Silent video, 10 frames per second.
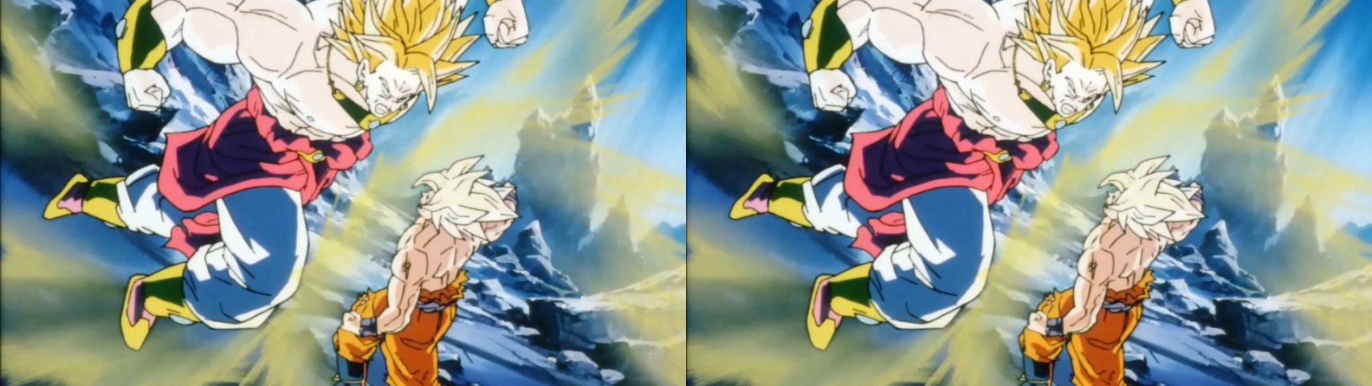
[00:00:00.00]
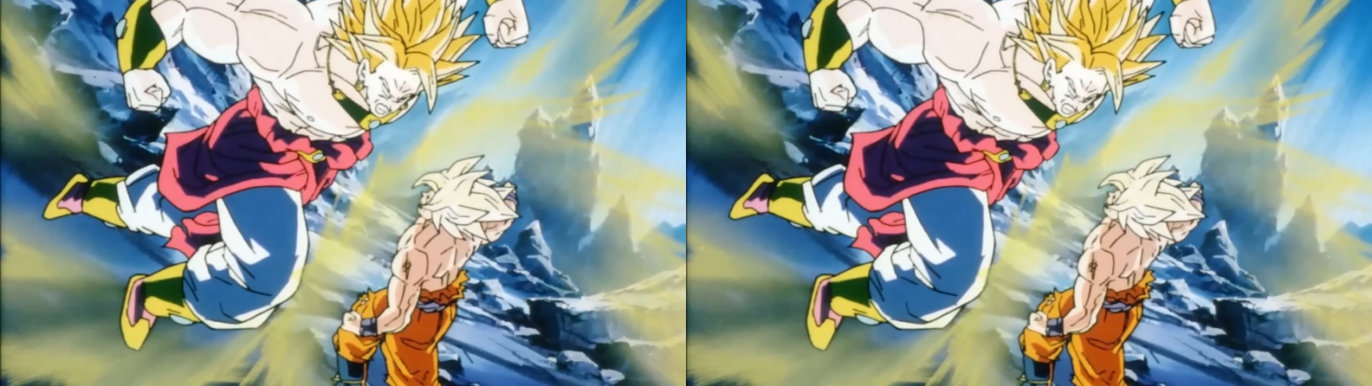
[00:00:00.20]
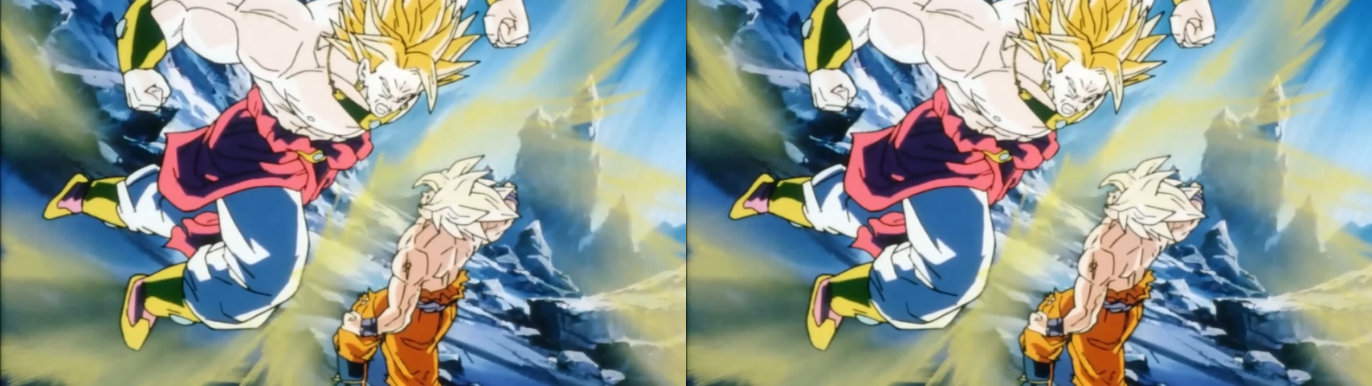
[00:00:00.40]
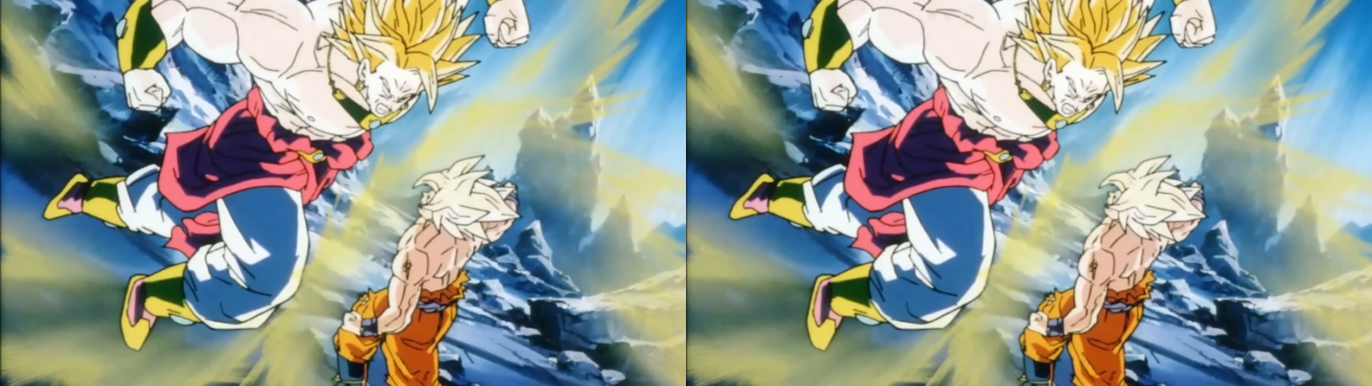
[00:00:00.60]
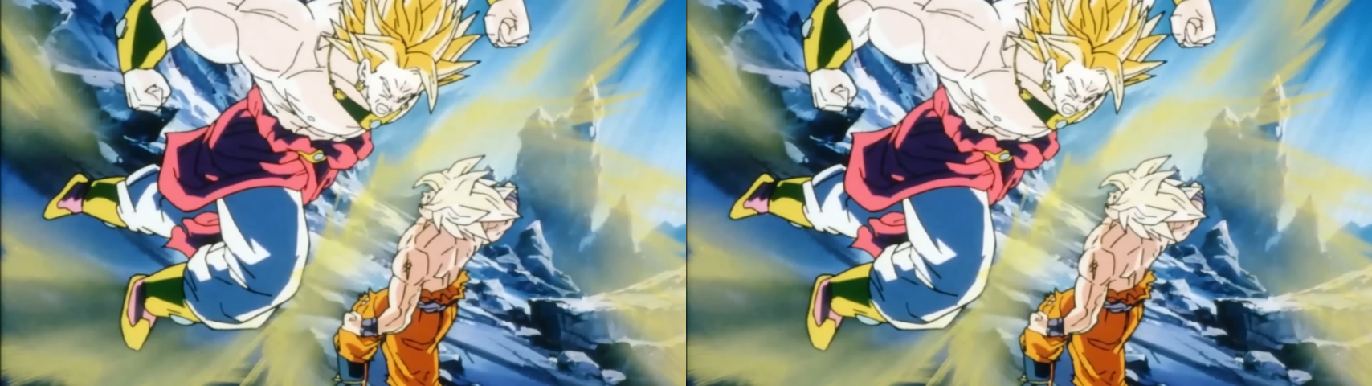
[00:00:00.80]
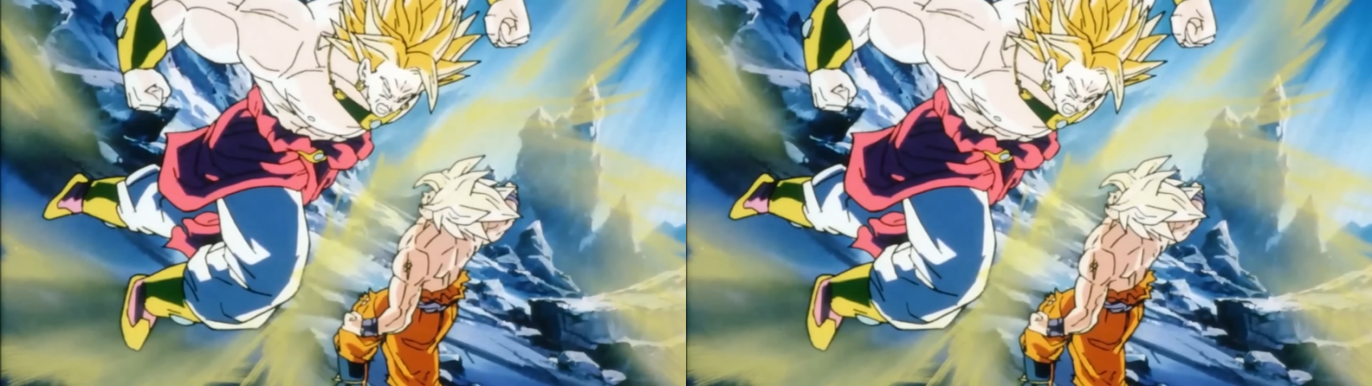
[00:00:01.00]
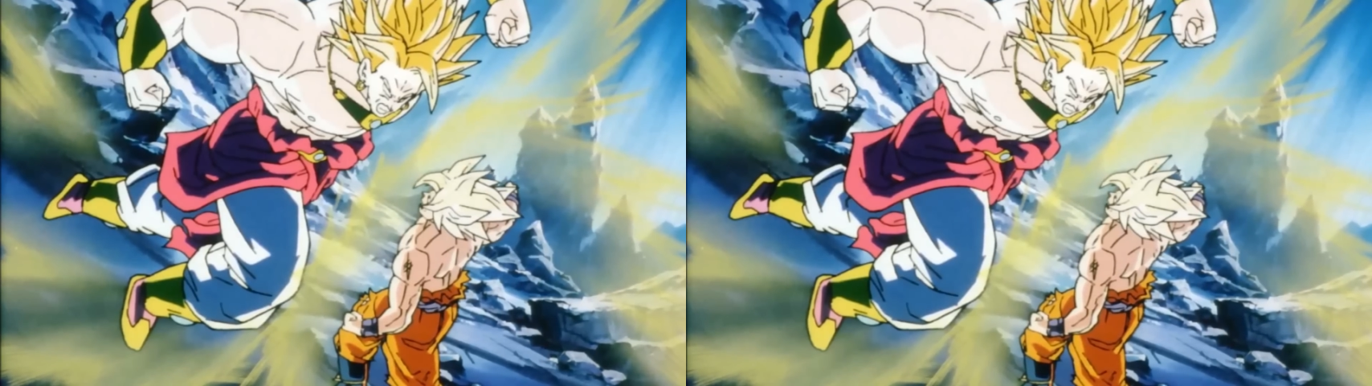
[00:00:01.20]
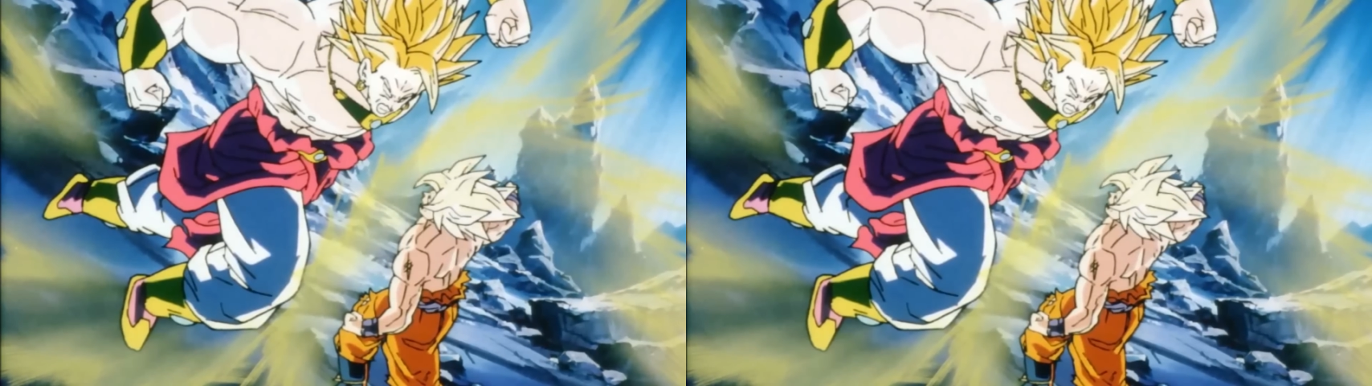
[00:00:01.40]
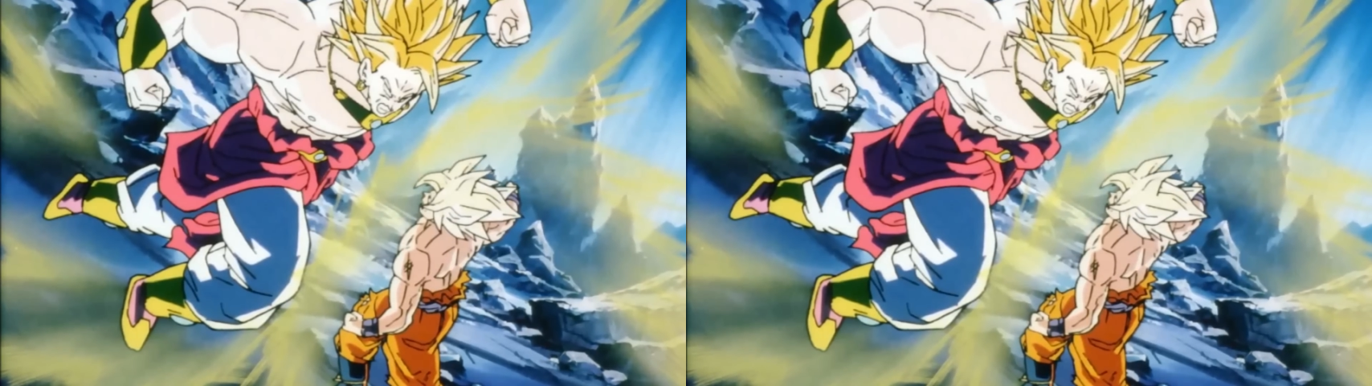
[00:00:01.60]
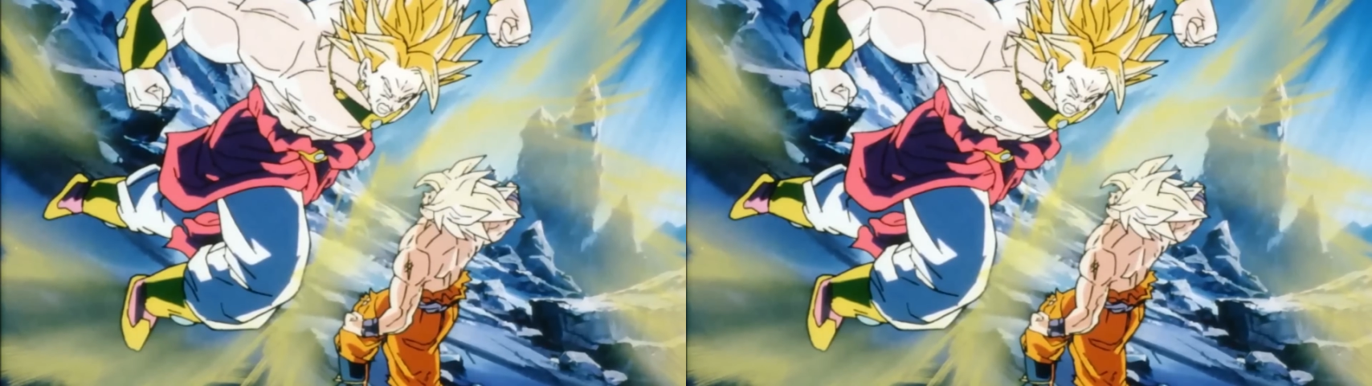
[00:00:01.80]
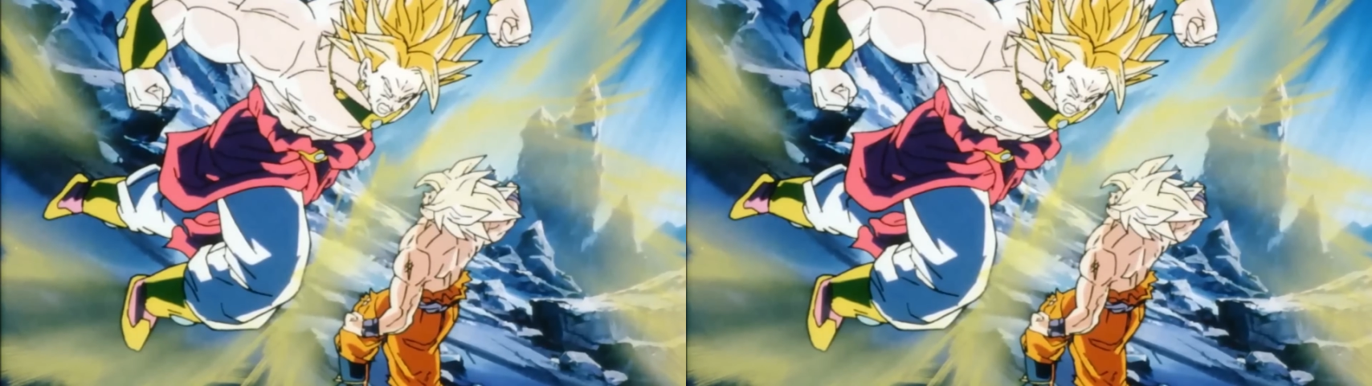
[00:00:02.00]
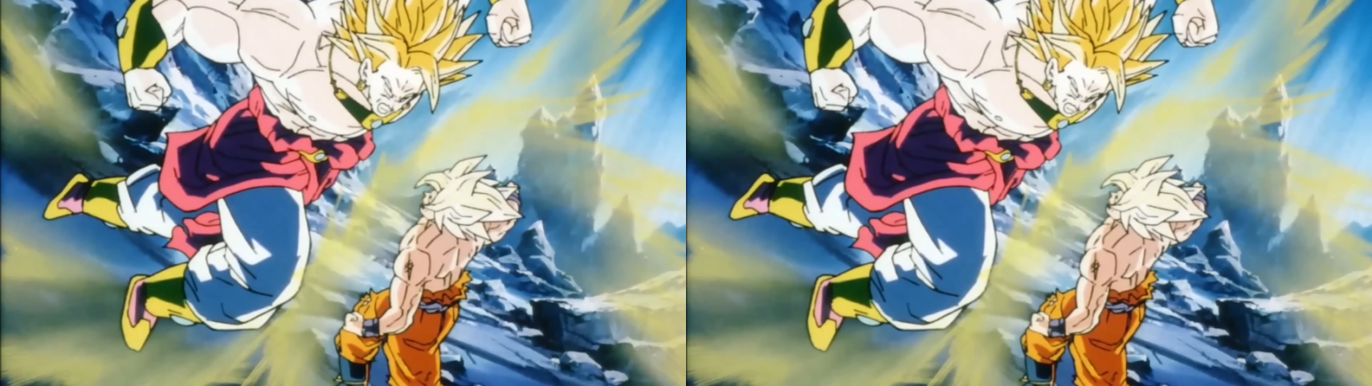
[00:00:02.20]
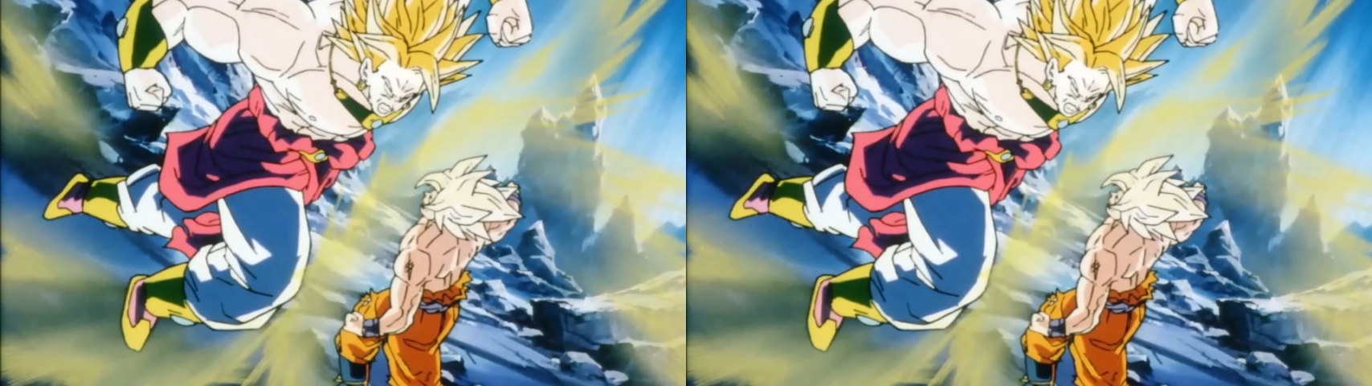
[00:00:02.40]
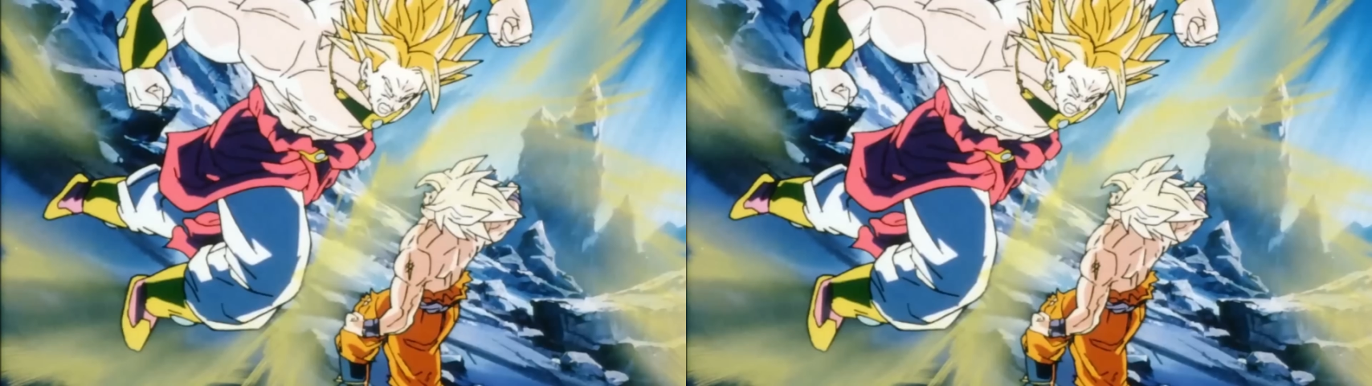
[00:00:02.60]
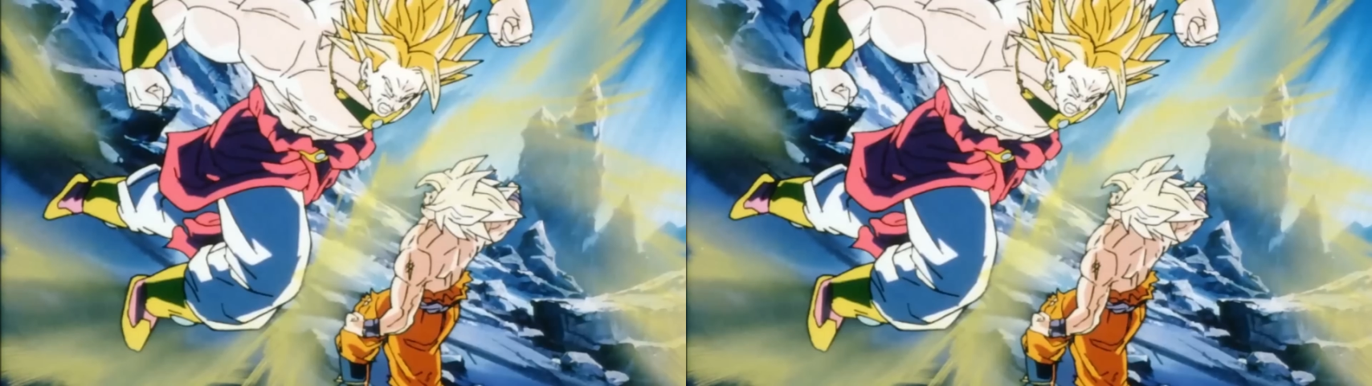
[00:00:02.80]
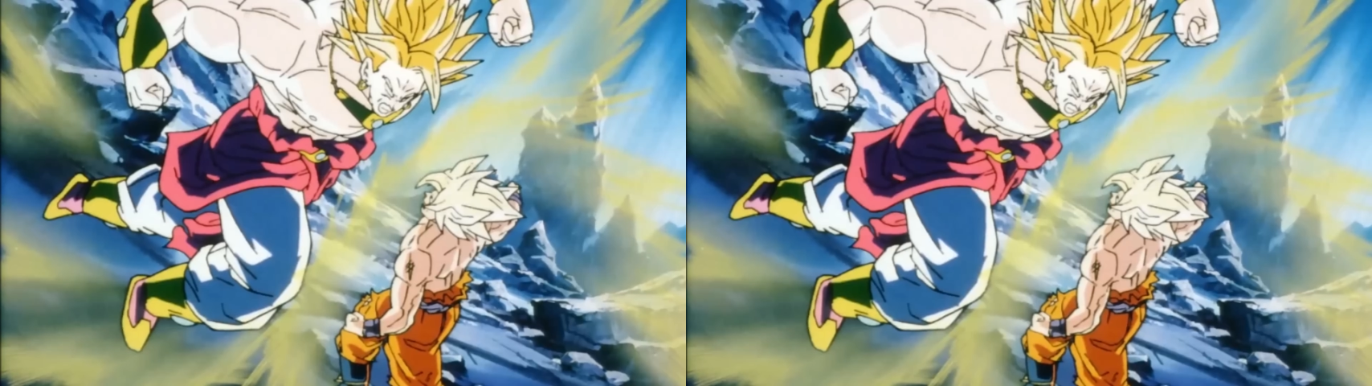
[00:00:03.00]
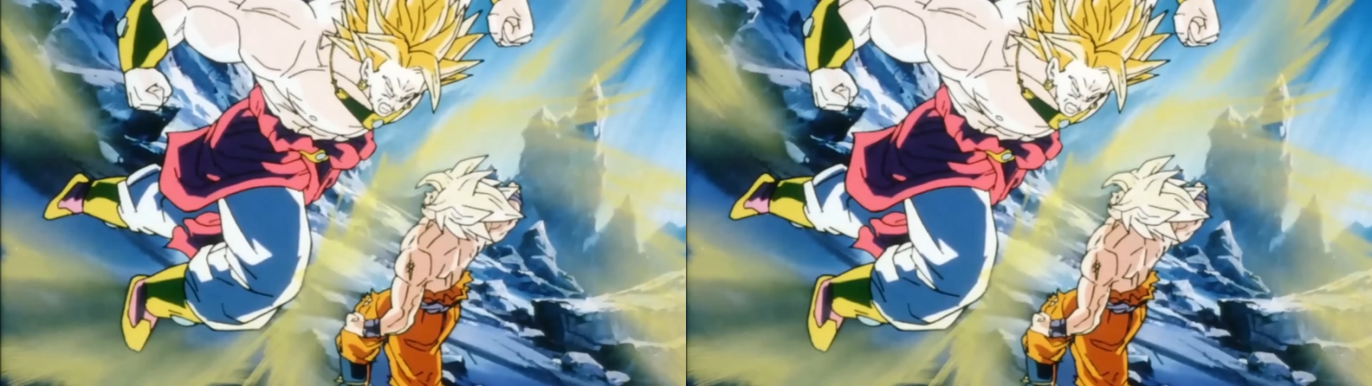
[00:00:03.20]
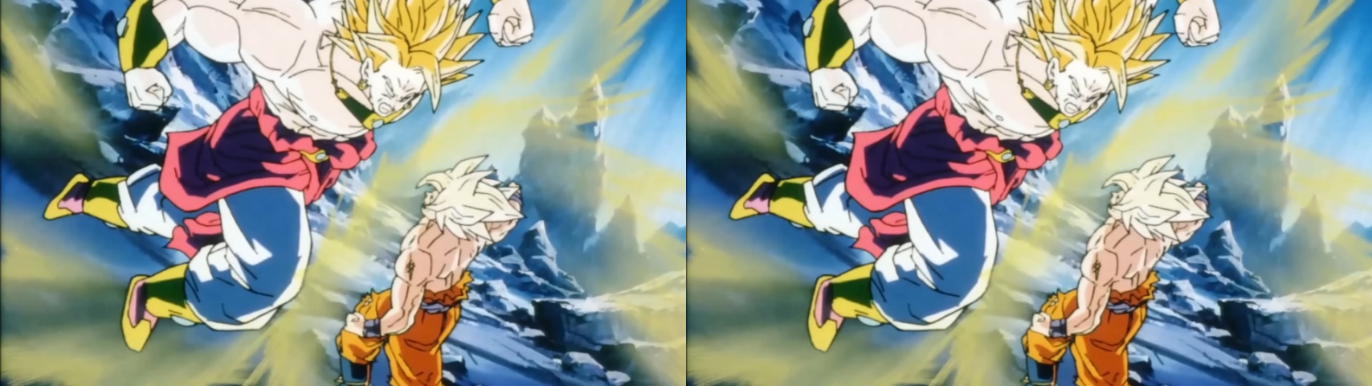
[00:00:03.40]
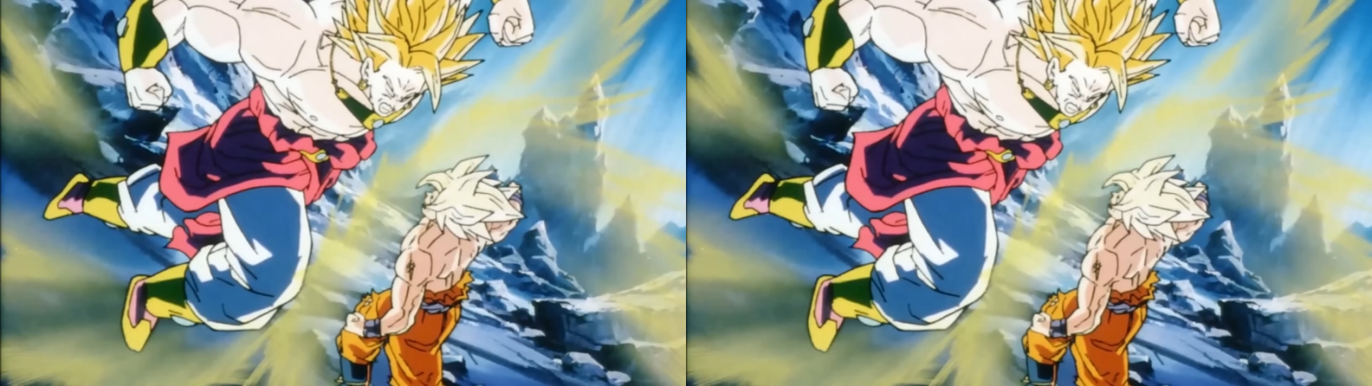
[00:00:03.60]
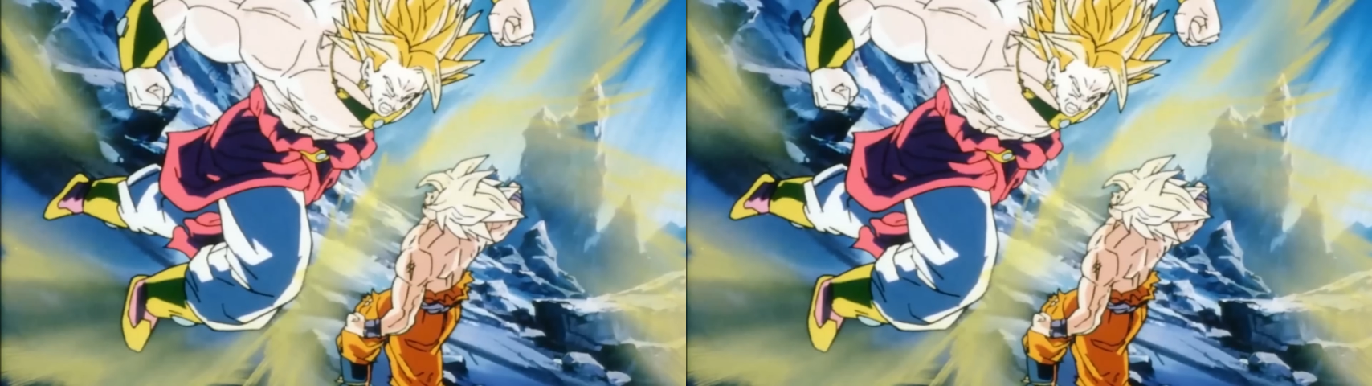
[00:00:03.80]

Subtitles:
No face is visible, so there are no lips to read.